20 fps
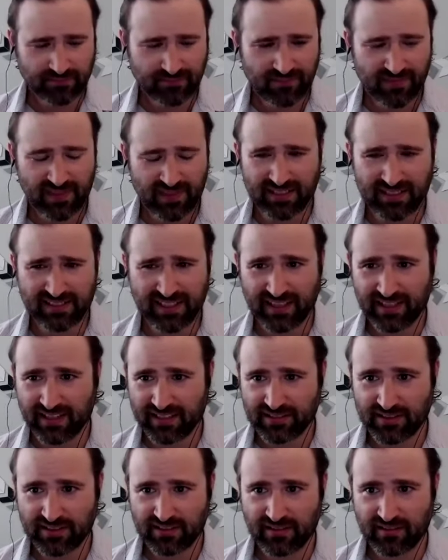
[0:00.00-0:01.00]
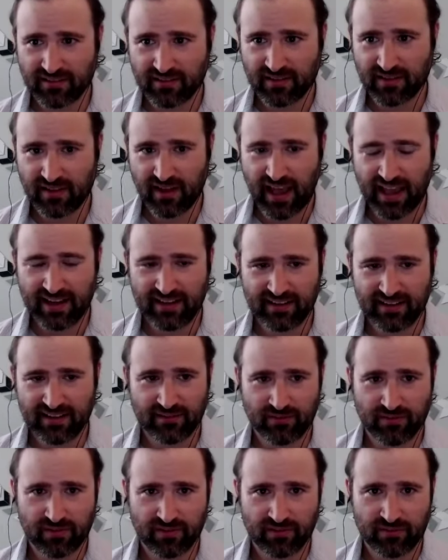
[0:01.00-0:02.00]
it's like,
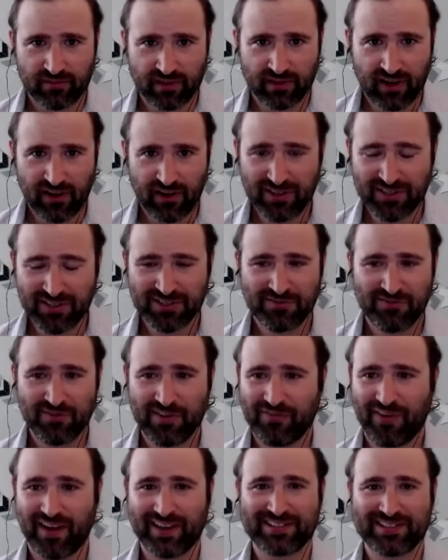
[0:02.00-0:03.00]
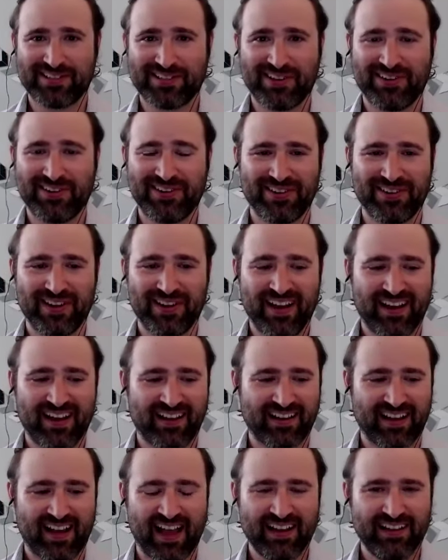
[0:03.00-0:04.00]
regardless of if I stuttered or
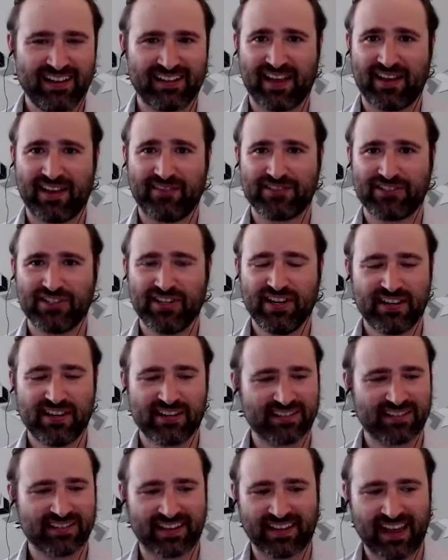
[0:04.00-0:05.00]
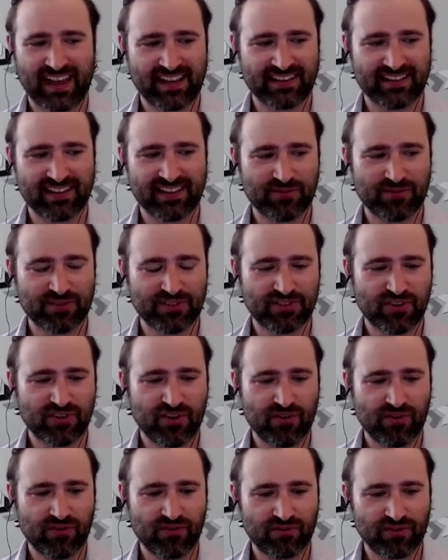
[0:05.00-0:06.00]
not, I didn't have a chance. Like I was
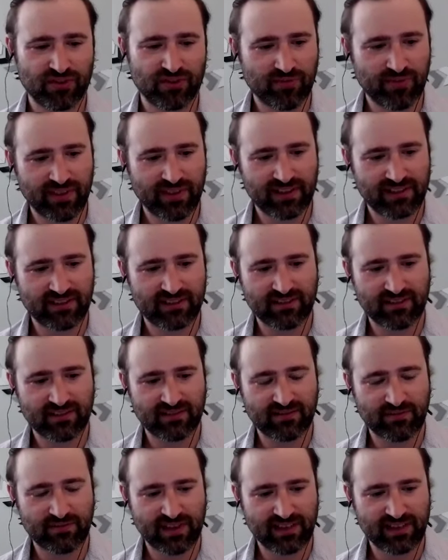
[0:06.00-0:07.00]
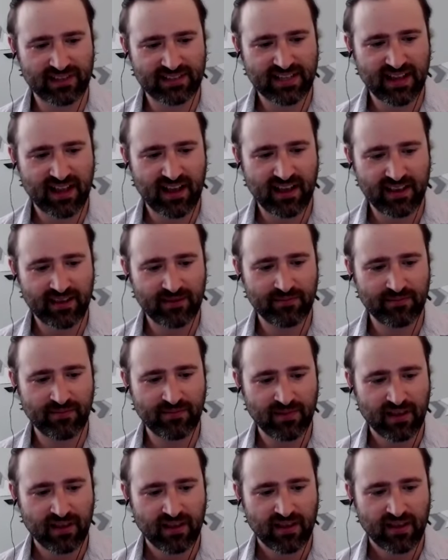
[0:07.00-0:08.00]
so, by the time
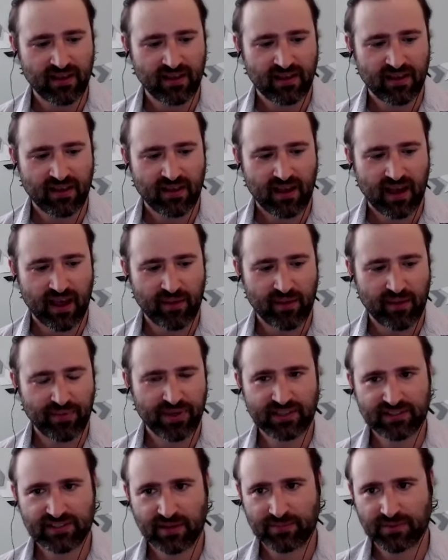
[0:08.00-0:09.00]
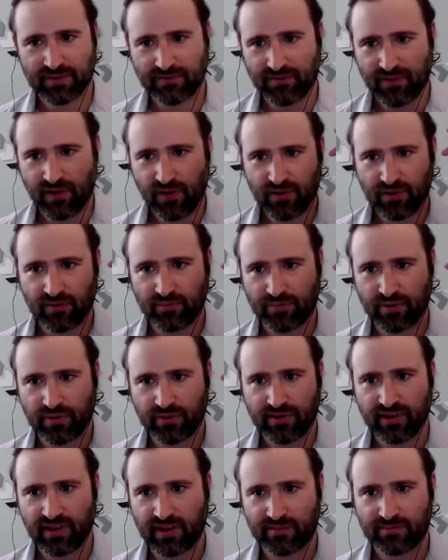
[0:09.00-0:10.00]
I picked up the phone and put
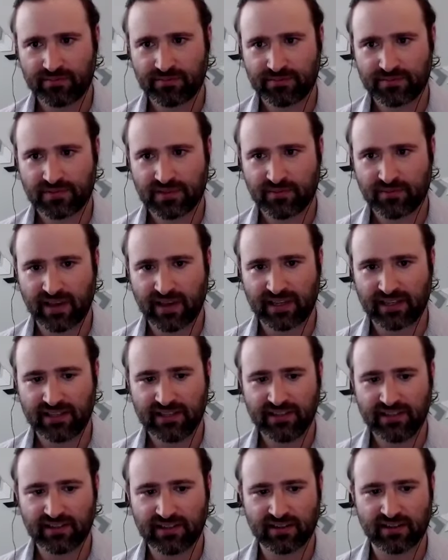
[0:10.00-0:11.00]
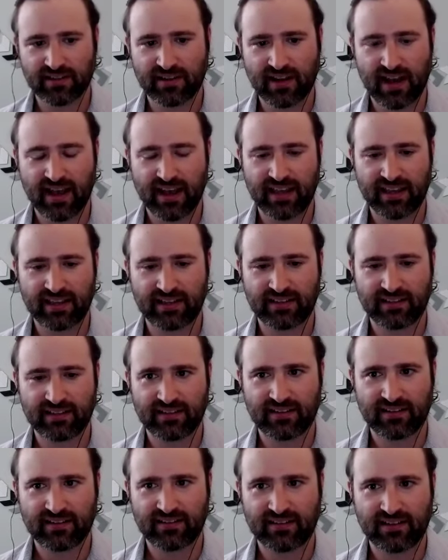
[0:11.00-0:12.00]
it up to my ear,
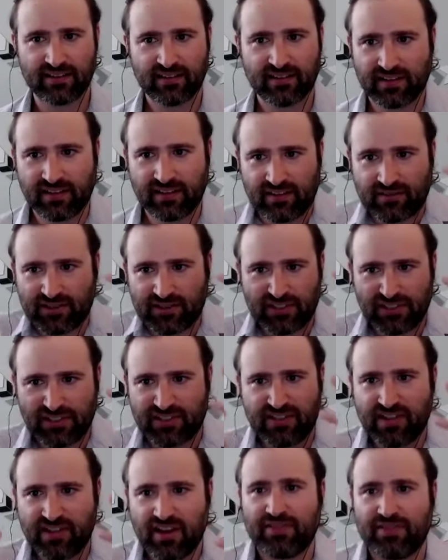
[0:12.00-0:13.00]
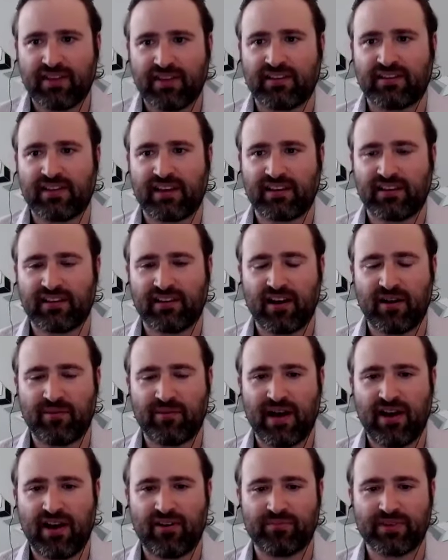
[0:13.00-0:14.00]
there was just nothing that could come
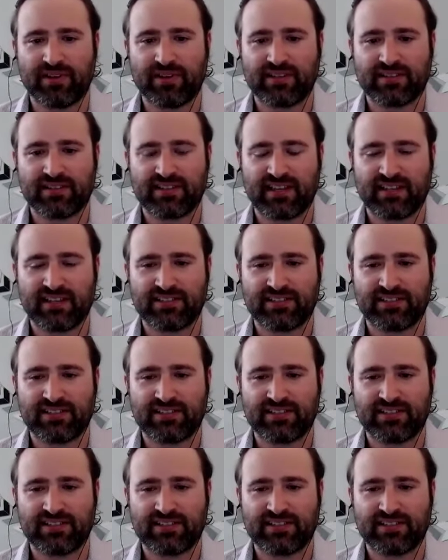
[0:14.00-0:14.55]
out, because I